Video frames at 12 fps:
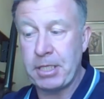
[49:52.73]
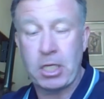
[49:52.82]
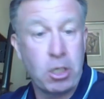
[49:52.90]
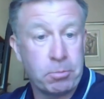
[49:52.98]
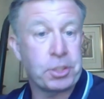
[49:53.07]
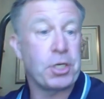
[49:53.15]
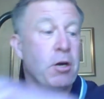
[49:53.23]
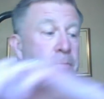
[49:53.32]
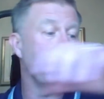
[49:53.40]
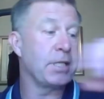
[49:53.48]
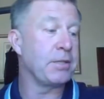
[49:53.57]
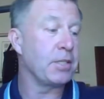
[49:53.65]
the club
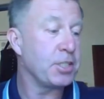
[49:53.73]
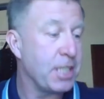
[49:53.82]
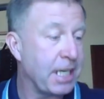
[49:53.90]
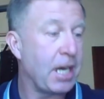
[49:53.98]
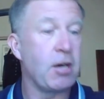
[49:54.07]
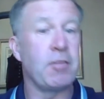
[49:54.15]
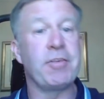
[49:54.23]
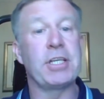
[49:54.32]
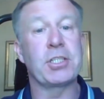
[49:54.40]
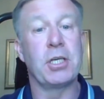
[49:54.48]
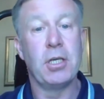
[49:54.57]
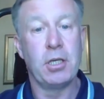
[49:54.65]
shop and then the ticket
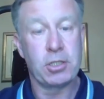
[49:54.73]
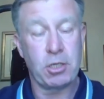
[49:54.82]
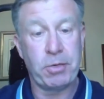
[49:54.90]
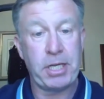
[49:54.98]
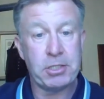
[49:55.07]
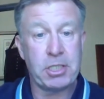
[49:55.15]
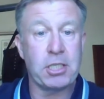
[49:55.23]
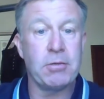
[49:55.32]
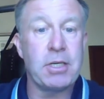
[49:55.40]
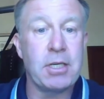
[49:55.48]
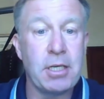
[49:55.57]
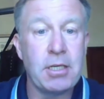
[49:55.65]
office. So we used to
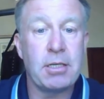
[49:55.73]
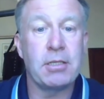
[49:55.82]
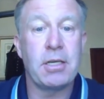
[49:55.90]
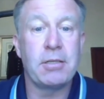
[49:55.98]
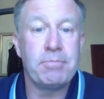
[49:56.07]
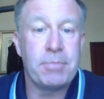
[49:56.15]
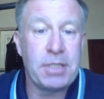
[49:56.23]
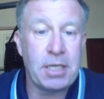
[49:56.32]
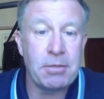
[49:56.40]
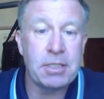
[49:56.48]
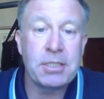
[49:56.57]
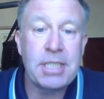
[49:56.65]
do
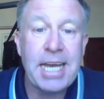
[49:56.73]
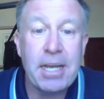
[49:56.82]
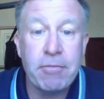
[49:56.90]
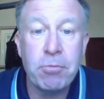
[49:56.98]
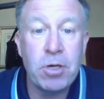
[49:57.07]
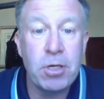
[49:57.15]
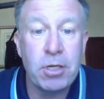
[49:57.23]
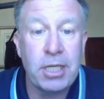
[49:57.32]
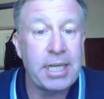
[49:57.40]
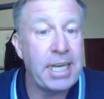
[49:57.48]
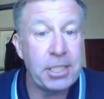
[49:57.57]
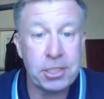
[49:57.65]
a day of
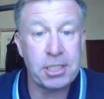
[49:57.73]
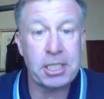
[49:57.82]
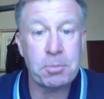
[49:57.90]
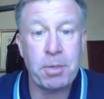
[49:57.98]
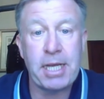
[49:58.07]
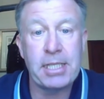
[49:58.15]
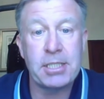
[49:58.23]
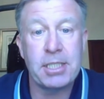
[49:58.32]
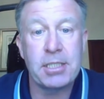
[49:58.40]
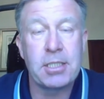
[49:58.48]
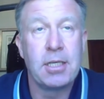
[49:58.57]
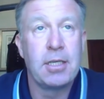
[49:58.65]
work in each of these
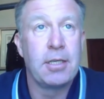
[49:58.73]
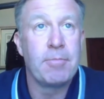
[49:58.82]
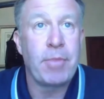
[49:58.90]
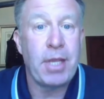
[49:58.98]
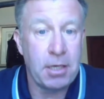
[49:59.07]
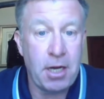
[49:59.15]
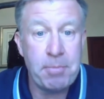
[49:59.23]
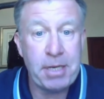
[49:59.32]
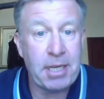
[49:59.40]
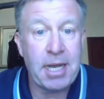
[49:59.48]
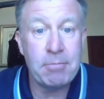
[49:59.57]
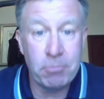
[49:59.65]
places. And I
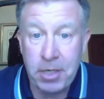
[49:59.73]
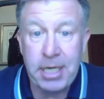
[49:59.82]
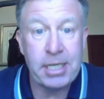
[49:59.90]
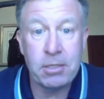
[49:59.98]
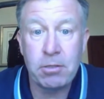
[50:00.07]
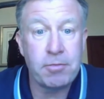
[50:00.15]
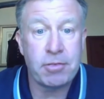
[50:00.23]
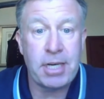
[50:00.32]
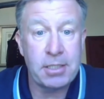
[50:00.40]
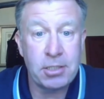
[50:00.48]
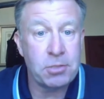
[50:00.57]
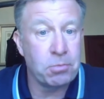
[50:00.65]
became really good
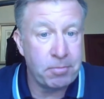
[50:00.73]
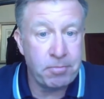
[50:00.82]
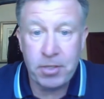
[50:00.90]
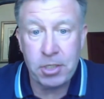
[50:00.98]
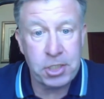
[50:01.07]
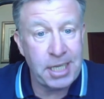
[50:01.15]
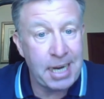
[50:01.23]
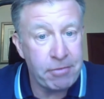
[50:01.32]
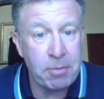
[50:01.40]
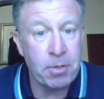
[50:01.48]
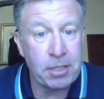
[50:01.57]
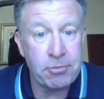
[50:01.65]
friends with virtually
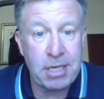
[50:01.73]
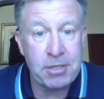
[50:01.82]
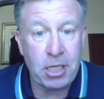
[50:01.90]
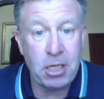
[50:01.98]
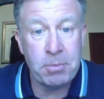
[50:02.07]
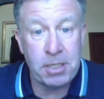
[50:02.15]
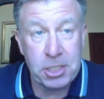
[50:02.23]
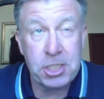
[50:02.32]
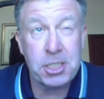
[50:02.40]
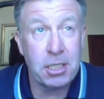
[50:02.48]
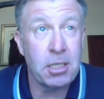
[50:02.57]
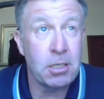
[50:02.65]
everybody throughout the club. And there's
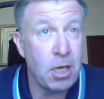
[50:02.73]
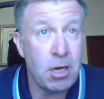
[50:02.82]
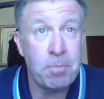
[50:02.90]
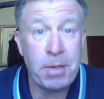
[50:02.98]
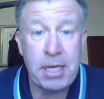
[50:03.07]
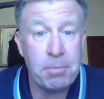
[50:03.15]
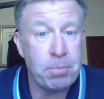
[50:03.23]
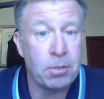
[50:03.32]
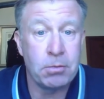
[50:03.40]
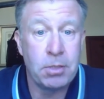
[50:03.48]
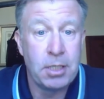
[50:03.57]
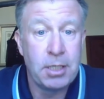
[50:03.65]
still a lot of
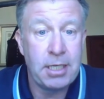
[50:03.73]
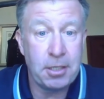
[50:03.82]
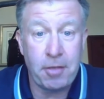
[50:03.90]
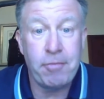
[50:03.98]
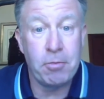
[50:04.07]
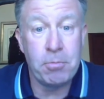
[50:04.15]
people at the